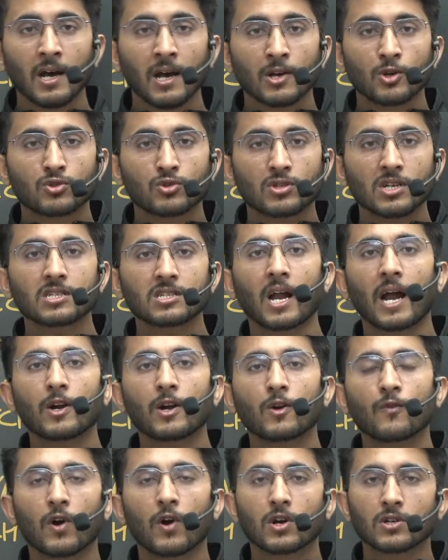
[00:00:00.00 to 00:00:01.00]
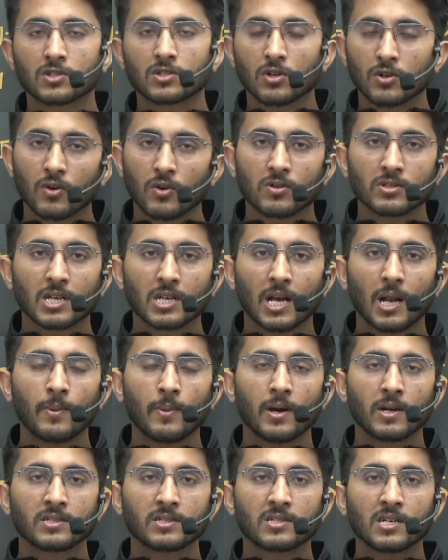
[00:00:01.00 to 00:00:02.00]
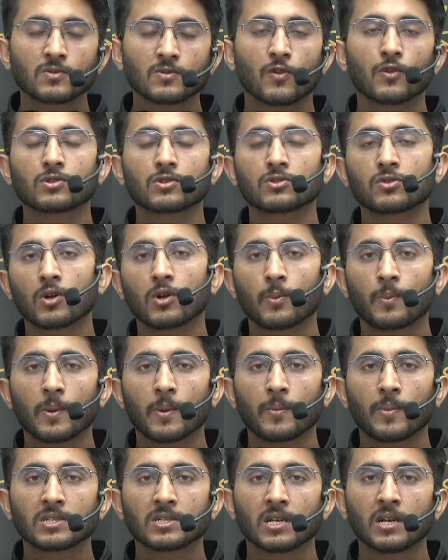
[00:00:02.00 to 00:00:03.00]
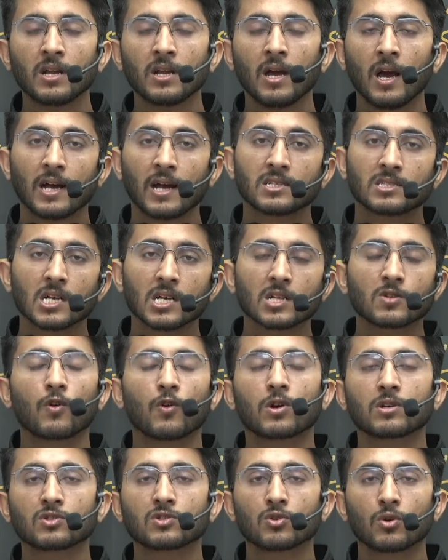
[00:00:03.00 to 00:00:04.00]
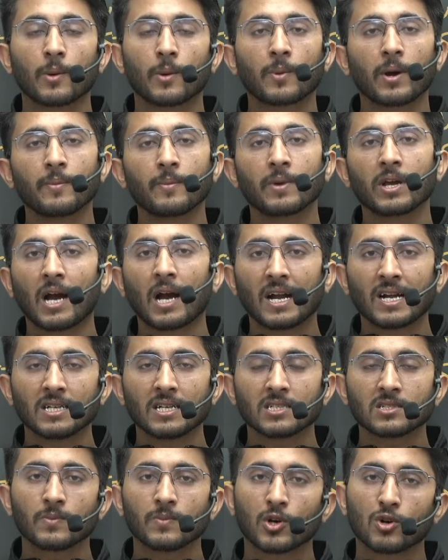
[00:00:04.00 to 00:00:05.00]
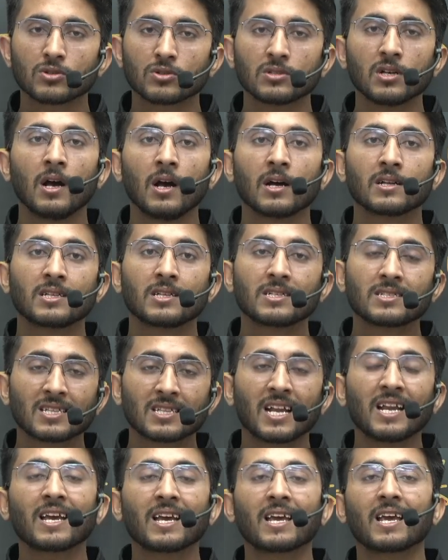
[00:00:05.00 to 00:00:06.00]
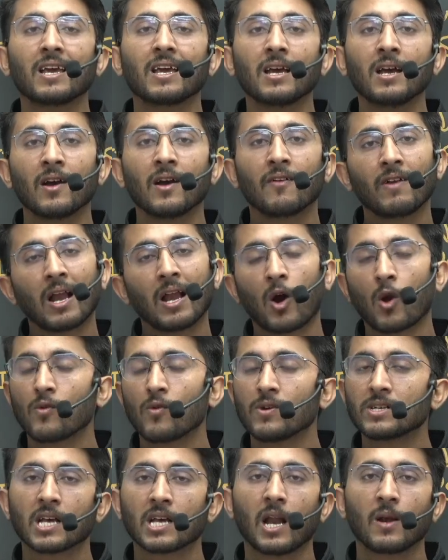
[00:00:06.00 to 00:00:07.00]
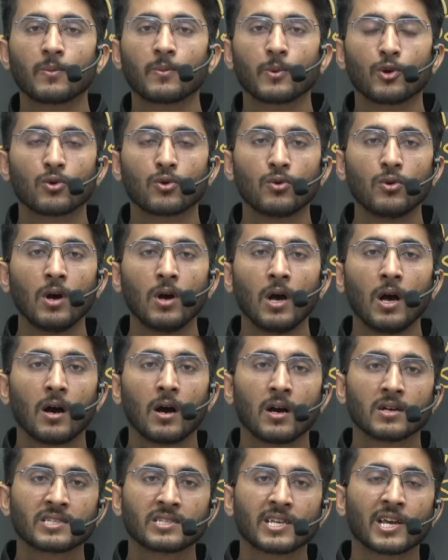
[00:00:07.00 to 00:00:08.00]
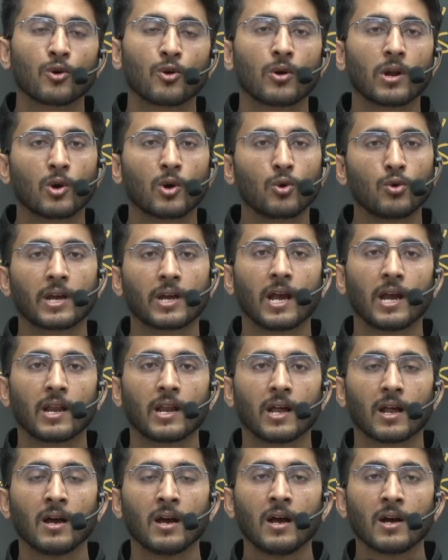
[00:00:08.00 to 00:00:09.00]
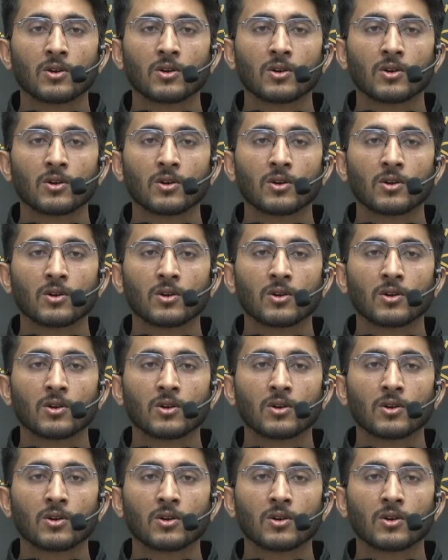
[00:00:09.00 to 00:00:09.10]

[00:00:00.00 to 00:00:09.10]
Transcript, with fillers: You just try to focus on yourself, just focus on your preparation, and just focus on upcoming guidance, because these three key will always help you to uh, secure a good career.